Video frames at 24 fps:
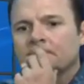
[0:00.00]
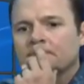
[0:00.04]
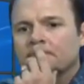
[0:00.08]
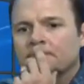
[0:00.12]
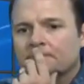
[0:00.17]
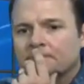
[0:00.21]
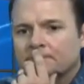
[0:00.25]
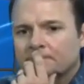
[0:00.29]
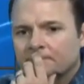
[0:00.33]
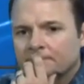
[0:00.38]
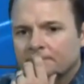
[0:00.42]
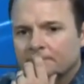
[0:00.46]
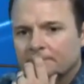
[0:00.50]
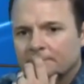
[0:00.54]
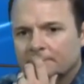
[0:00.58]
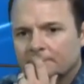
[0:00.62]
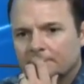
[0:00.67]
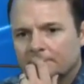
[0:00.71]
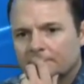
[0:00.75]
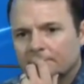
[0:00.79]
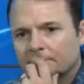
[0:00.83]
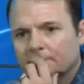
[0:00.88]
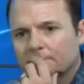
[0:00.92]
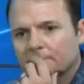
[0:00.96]

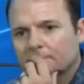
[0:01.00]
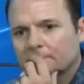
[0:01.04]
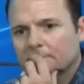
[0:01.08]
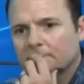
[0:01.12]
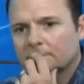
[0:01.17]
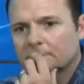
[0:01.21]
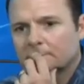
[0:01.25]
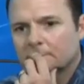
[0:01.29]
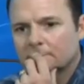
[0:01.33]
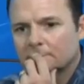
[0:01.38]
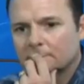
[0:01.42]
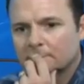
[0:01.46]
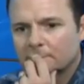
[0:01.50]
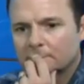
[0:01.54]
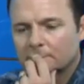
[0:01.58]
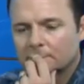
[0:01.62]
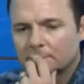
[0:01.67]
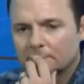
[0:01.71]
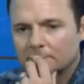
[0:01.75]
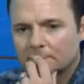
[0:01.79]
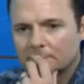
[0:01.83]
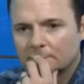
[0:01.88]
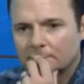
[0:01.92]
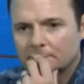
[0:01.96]

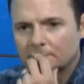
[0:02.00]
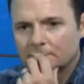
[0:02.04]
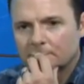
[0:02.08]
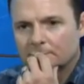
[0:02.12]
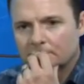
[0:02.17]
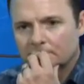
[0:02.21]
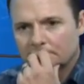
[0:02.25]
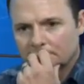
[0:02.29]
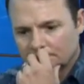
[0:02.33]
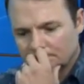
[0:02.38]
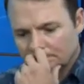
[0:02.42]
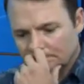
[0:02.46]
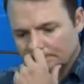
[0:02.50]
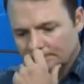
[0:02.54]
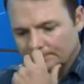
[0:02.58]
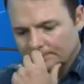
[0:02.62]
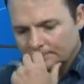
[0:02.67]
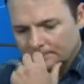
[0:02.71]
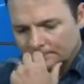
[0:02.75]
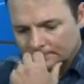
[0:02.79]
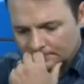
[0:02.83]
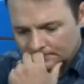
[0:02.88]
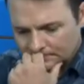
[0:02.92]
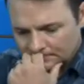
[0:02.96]

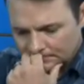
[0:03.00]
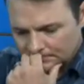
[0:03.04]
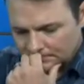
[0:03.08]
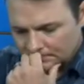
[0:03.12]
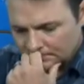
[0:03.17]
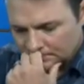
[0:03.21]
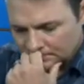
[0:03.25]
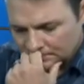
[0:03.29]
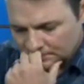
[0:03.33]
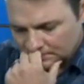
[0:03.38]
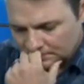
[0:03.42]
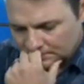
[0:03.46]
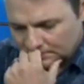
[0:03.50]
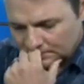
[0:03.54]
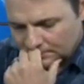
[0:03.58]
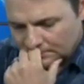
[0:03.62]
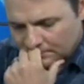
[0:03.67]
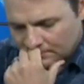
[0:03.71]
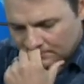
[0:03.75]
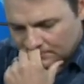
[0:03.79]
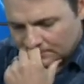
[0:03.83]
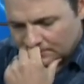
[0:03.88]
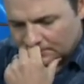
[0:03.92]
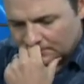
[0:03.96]

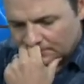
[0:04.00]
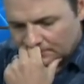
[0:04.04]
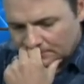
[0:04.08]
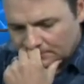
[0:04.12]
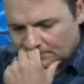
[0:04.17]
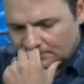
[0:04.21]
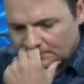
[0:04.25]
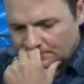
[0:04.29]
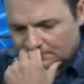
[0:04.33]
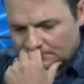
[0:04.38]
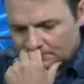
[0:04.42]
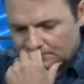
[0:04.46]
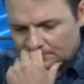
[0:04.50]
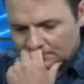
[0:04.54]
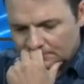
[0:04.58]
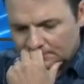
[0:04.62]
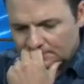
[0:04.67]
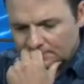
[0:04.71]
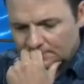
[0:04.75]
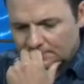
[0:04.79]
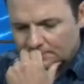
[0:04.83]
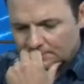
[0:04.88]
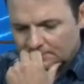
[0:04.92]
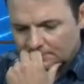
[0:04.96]

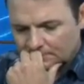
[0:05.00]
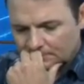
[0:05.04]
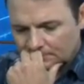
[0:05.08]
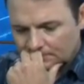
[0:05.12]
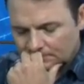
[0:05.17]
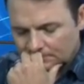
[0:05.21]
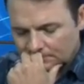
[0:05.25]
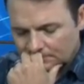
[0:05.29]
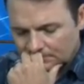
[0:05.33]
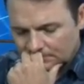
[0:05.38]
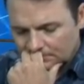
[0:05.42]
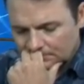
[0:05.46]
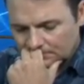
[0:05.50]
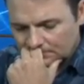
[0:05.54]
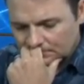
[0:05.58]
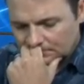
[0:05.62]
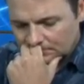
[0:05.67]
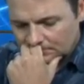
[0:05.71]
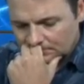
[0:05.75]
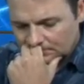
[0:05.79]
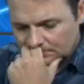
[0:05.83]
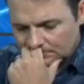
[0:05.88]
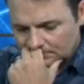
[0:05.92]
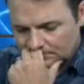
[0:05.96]

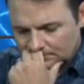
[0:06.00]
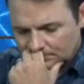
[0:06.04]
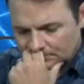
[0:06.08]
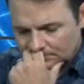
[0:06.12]
(silent)